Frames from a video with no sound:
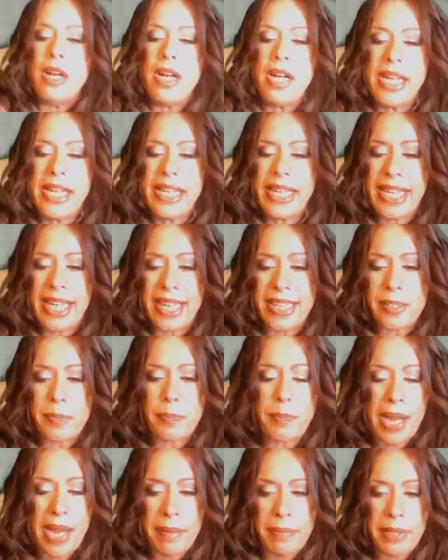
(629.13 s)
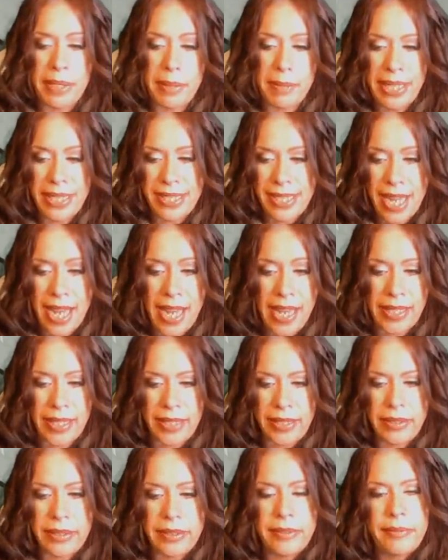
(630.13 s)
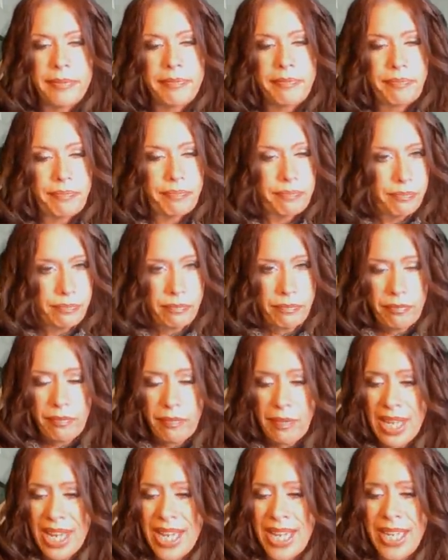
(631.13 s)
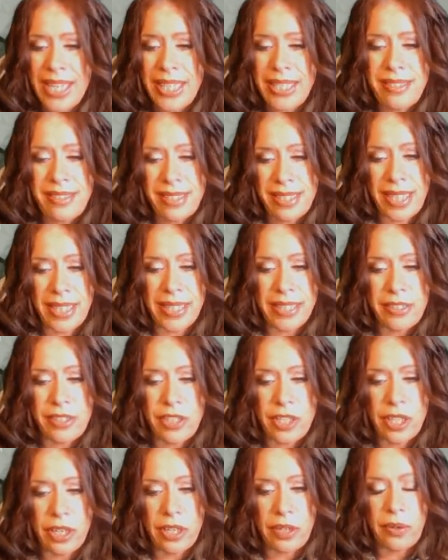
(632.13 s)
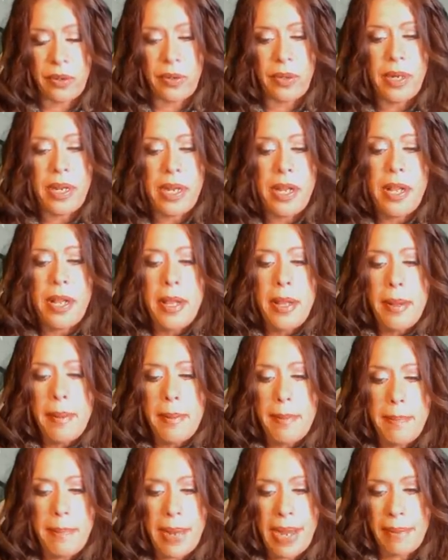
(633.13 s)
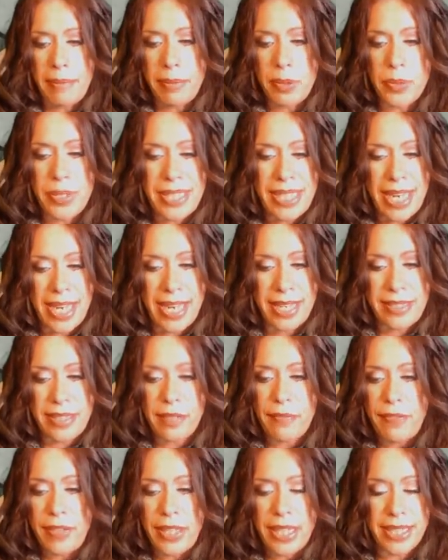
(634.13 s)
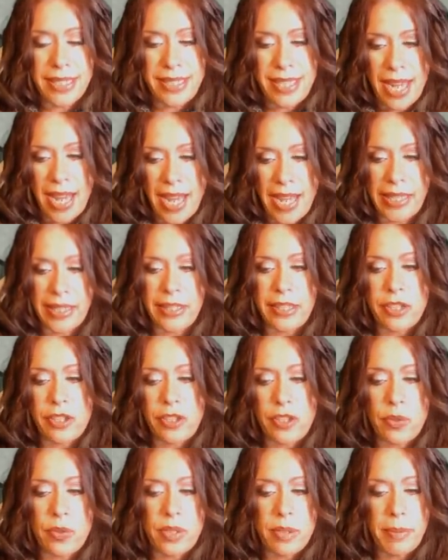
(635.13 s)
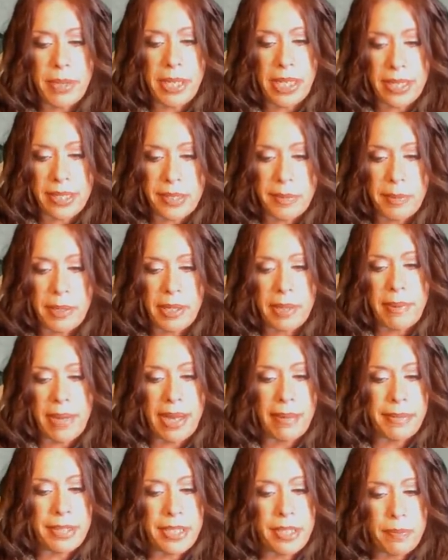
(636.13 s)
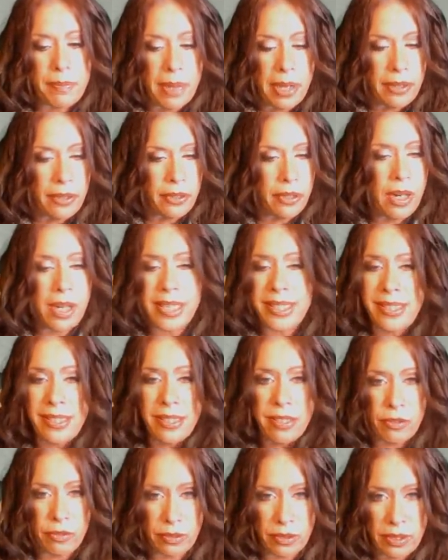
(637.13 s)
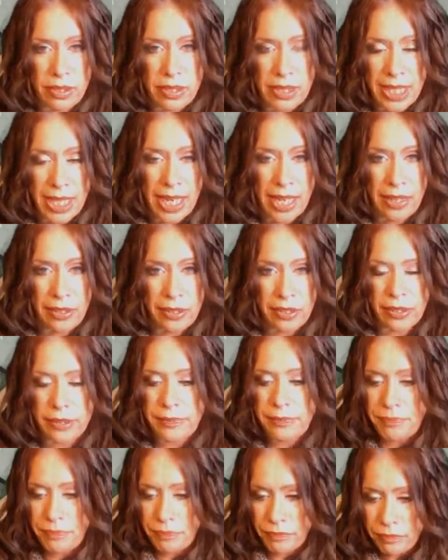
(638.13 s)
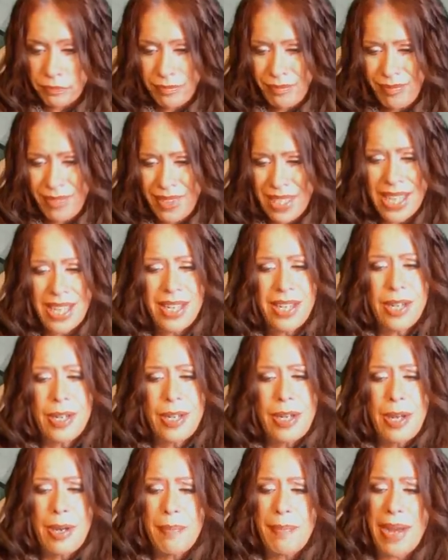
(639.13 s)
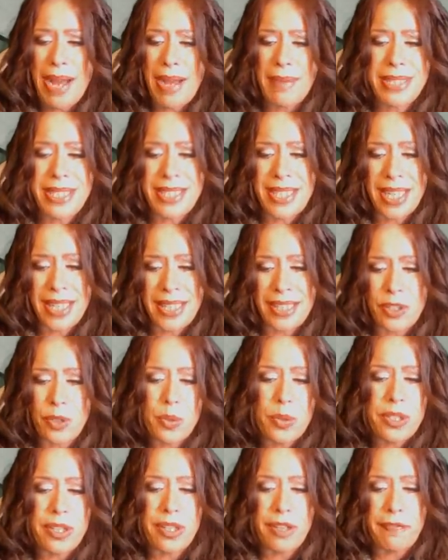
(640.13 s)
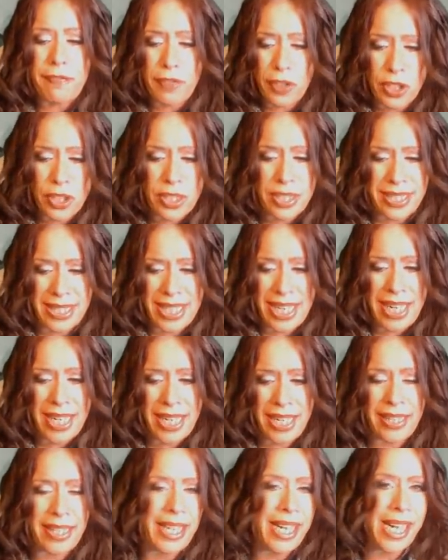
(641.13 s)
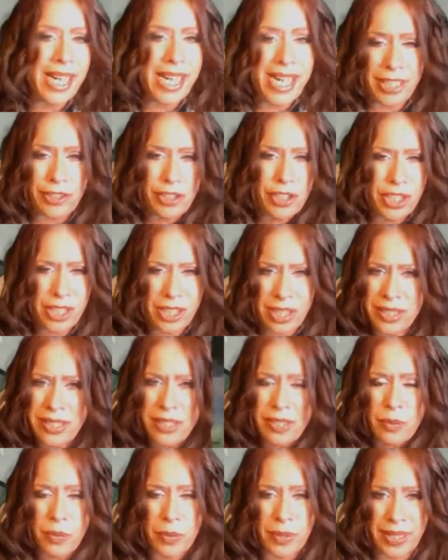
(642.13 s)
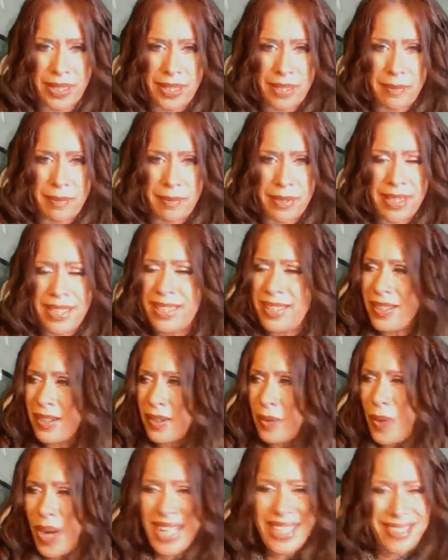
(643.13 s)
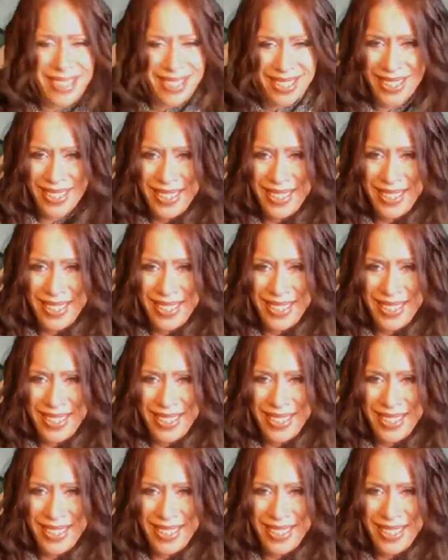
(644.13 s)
He asked Bobby about Tadych, and says, you know, Bobby was asked if he and Tadych, the soon to be husband of Bobby's mother, hunted together. Bobby said this was the first day that I actually hunted with him. What?